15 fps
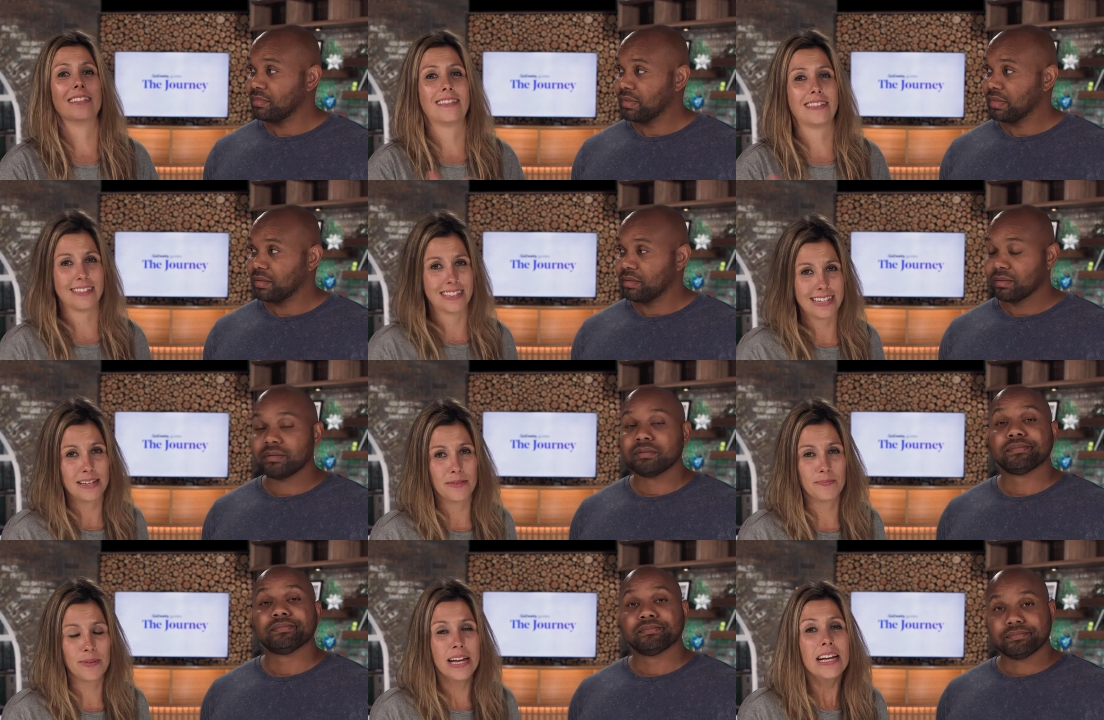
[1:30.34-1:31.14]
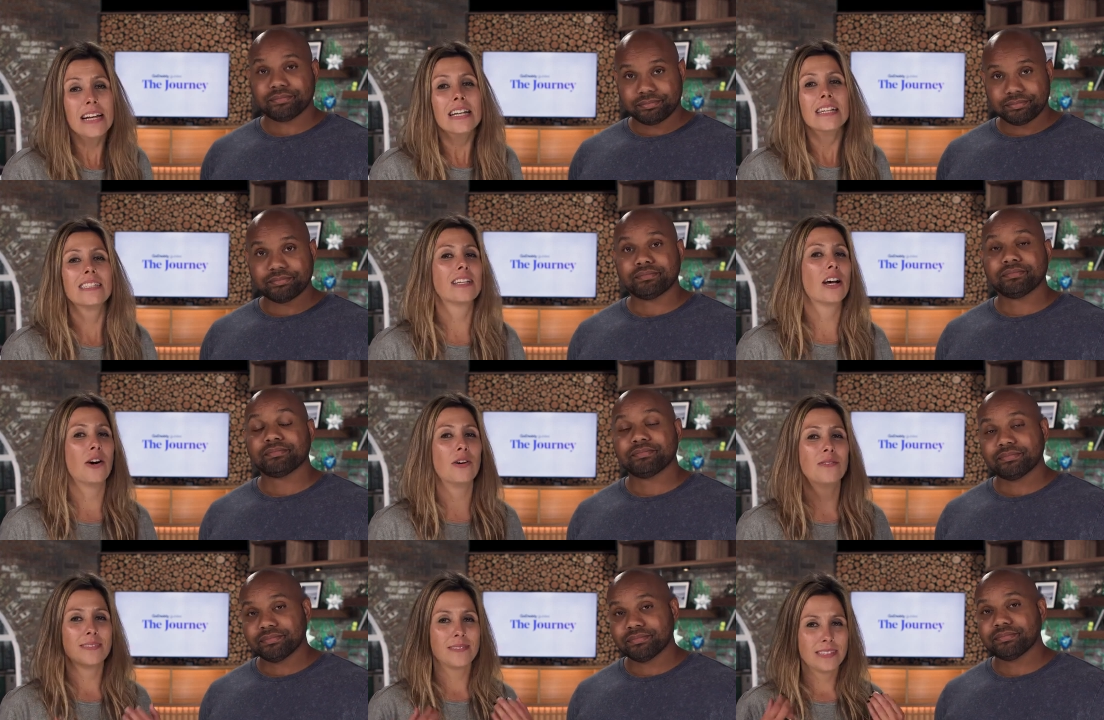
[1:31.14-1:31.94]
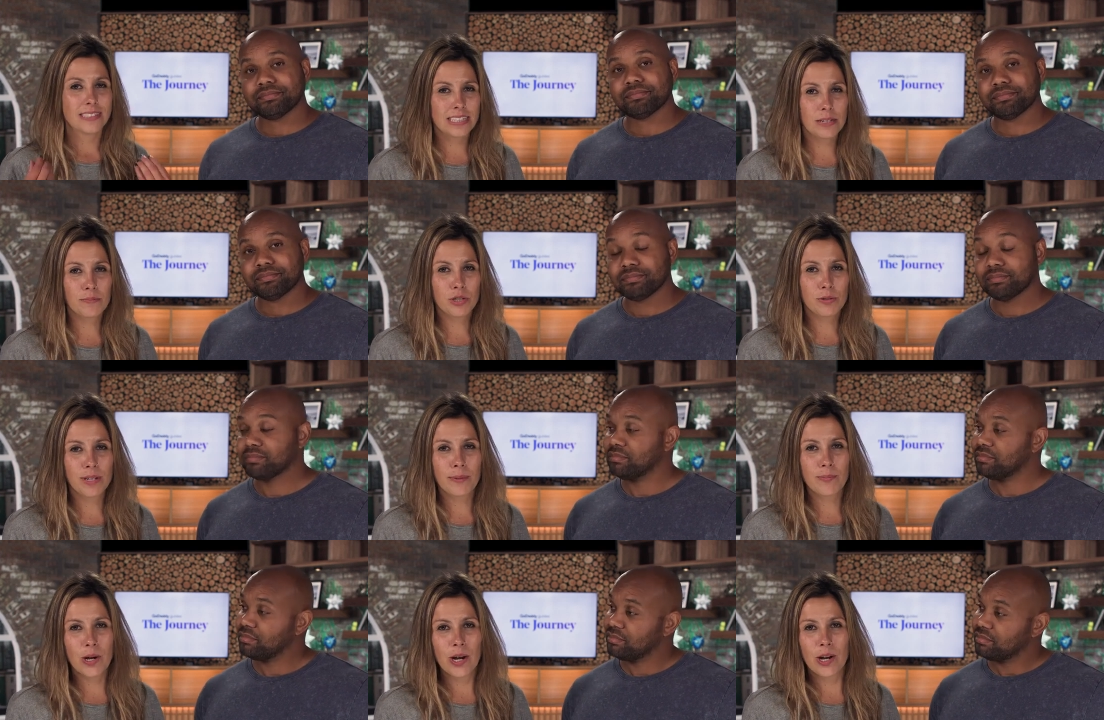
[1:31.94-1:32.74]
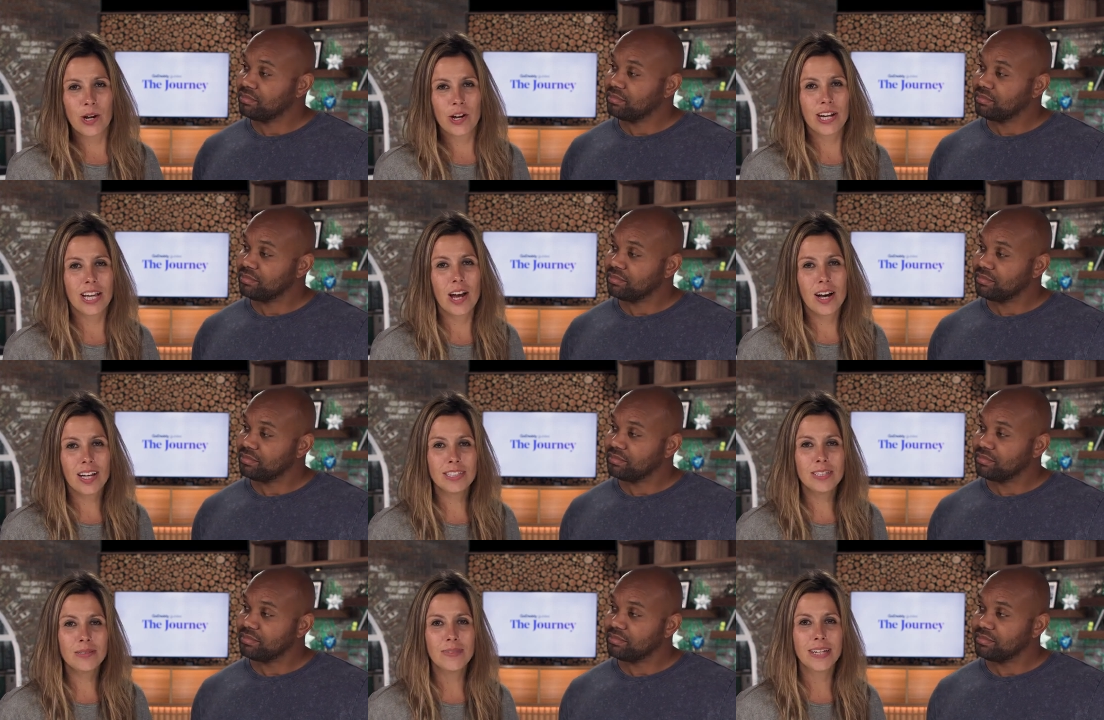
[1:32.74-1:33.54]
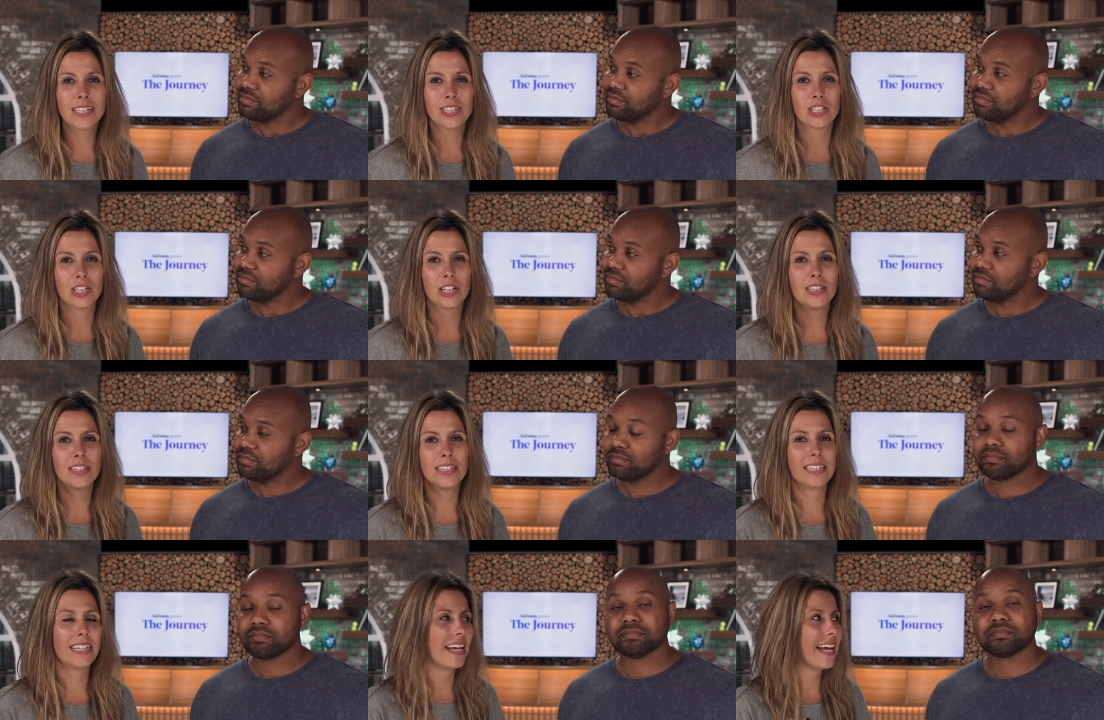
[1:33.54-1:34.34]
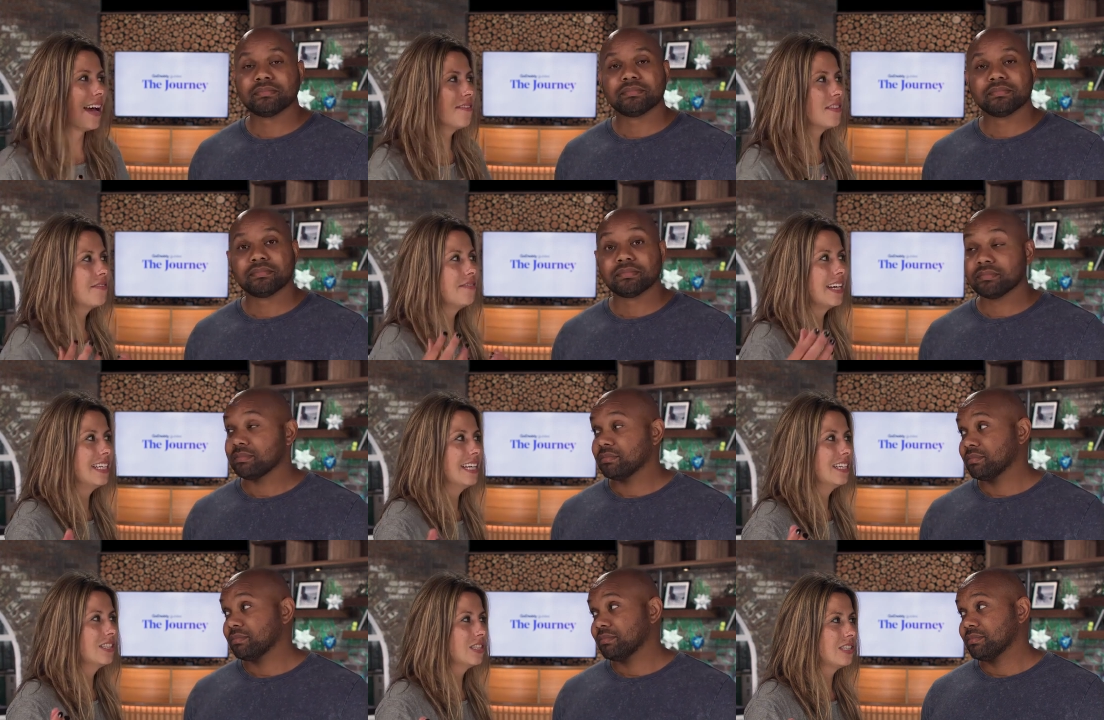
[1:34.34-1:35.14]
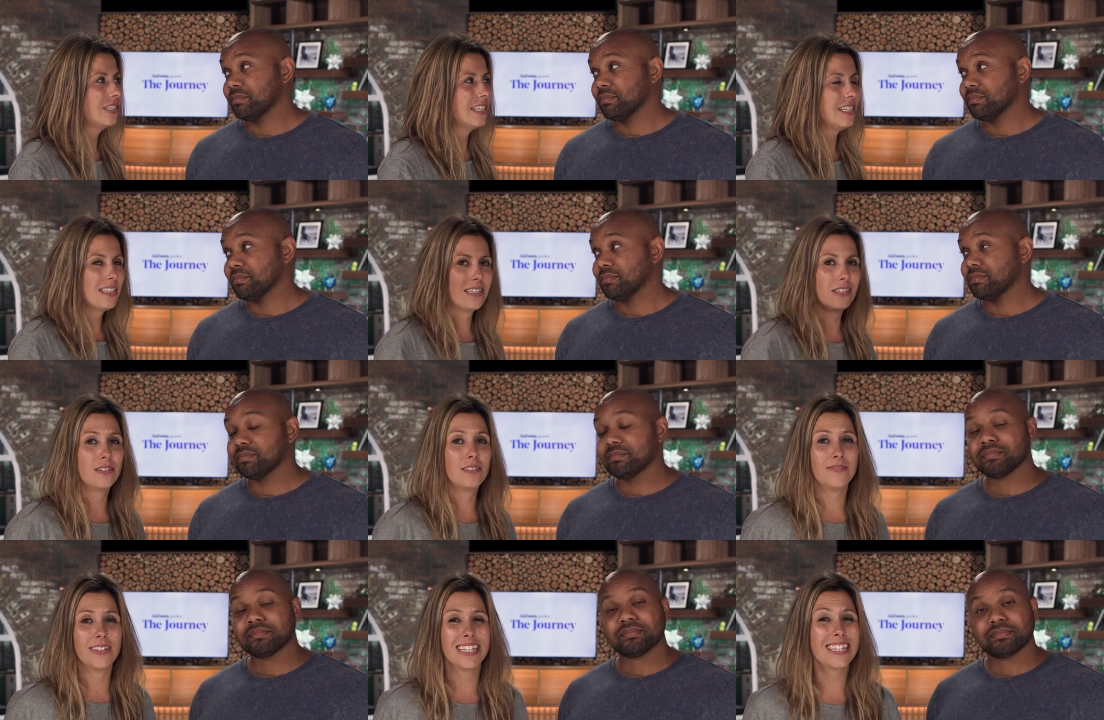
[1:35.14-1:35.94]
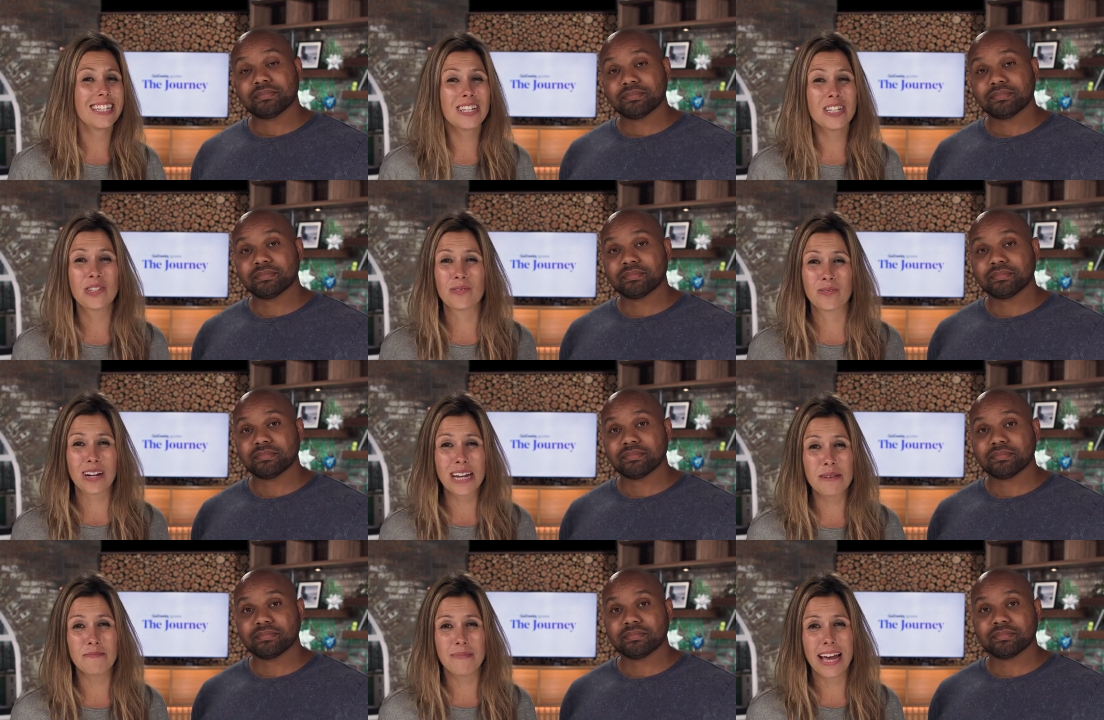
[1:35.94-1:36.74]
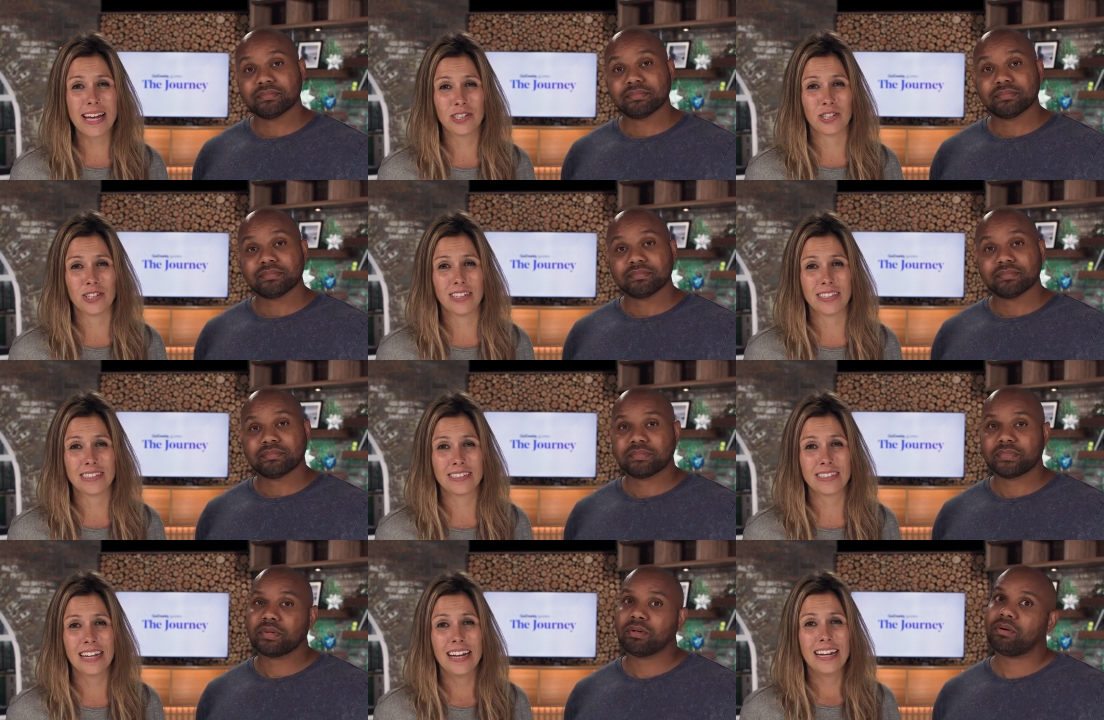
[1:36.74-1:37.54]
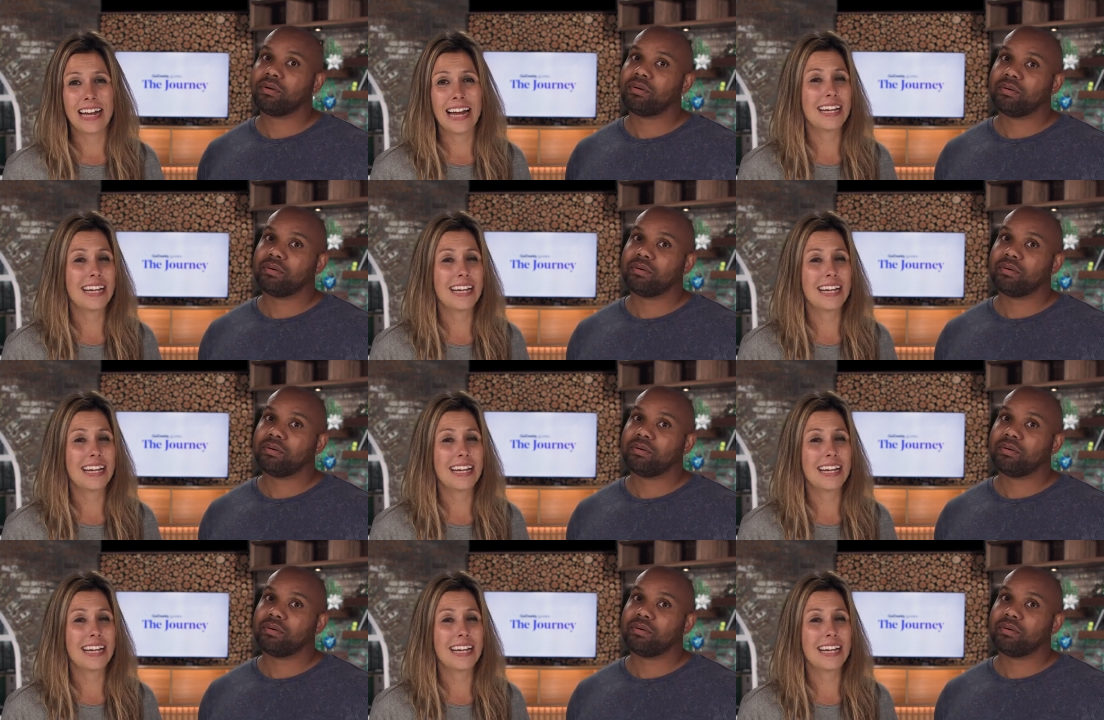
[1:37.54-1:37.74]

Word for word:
Speaker 1: sleep. So, sleep should be our priority. Also, make sure that they have the financial needs to invest in a great mattress.